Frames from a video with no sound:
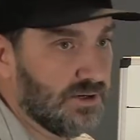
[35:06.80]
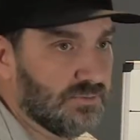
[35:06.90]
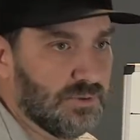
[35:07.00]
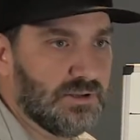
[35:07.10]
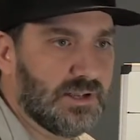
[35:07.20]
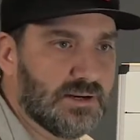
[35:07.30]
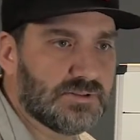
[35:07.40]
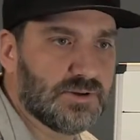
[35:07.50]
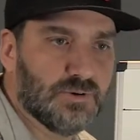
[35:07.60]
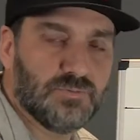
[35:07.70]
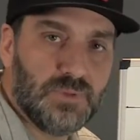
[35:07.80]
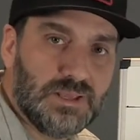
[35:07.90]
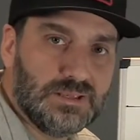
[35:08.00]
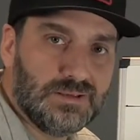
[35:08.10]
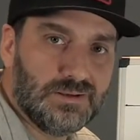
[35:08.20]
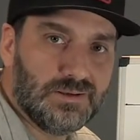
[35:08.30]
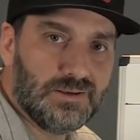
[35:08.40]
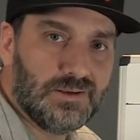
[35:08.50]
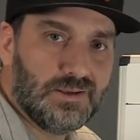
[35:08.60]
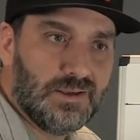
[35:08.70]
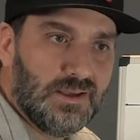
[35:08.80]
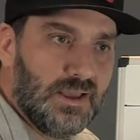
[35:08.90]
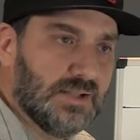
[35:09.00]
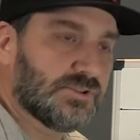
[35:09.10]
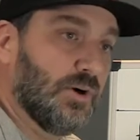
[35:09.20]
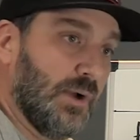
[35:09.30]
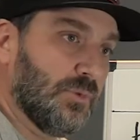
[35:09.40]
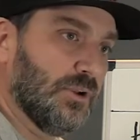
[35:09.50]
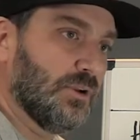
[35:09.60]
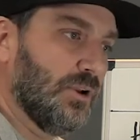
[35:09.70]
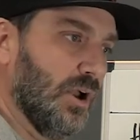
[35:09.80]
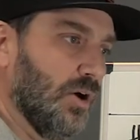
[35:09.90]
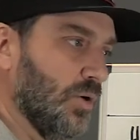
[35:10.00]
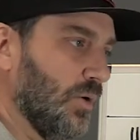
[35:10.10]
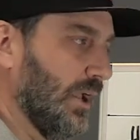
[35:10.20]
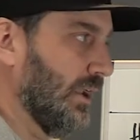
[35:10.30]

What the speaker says: here to really kind of serve me. And so I'm going to go,